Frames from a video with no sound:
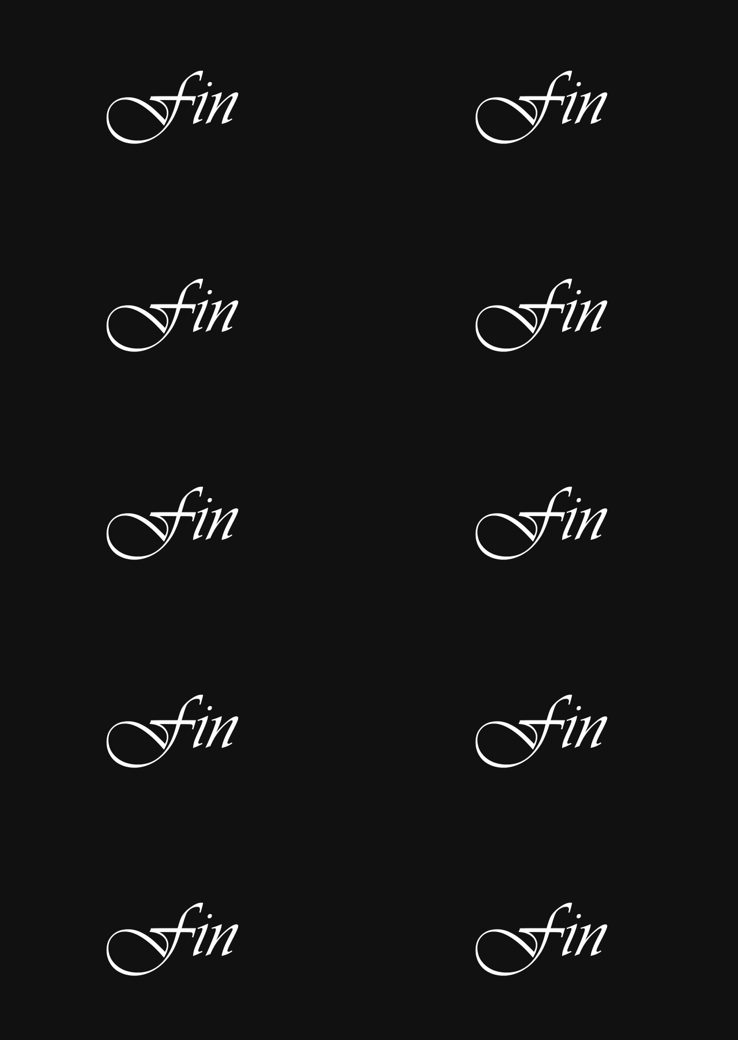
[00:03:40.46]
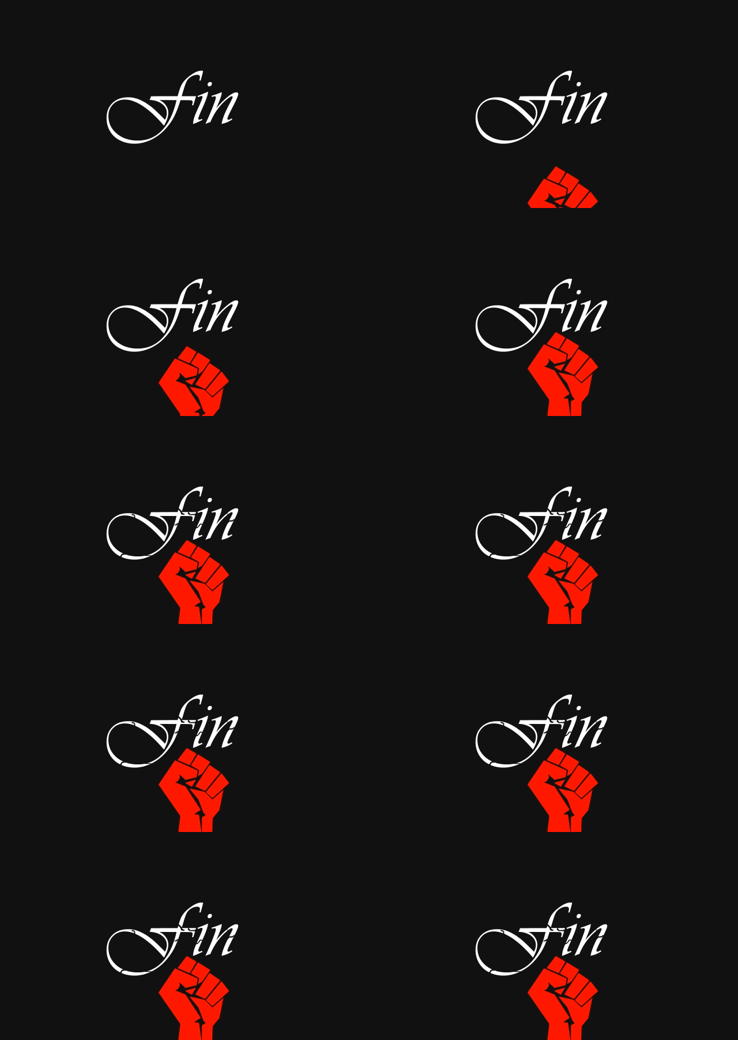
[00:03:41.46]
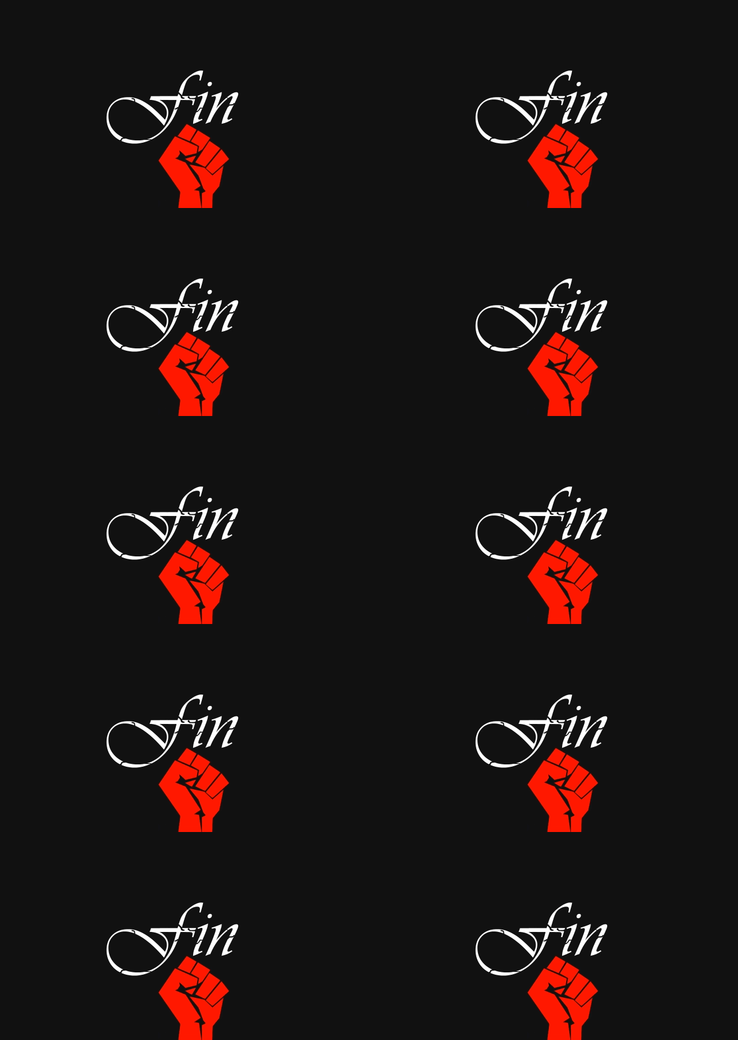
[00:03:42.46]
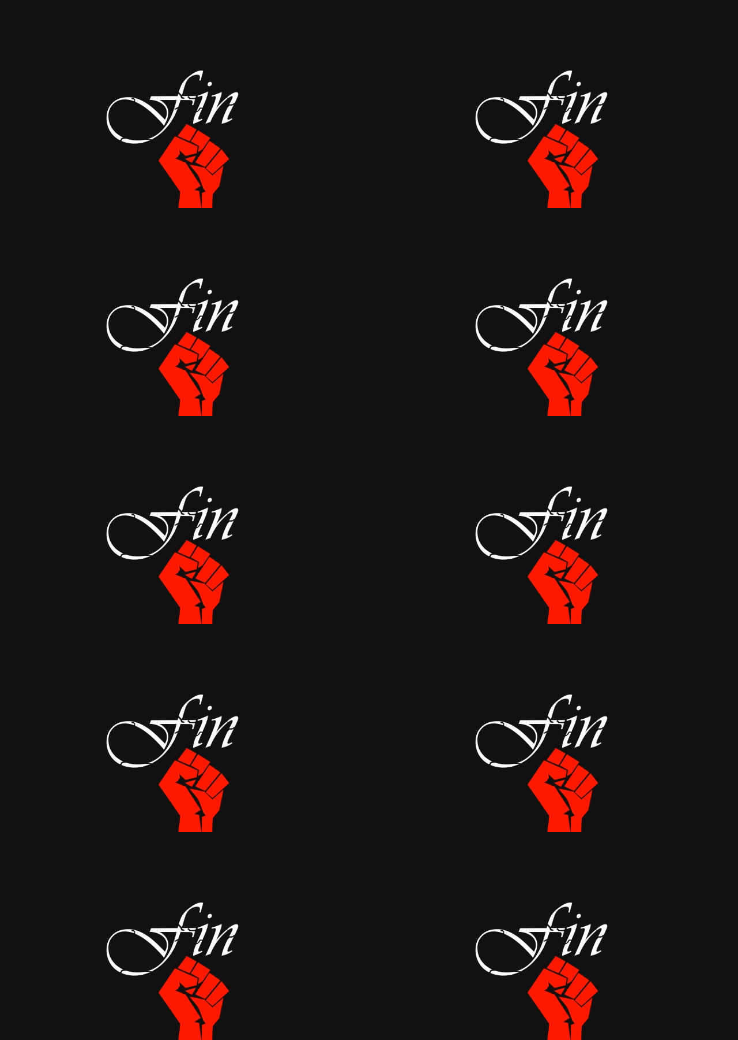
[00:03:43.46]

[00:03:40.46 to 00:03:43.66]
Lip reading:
Nobody's mouth can be seen.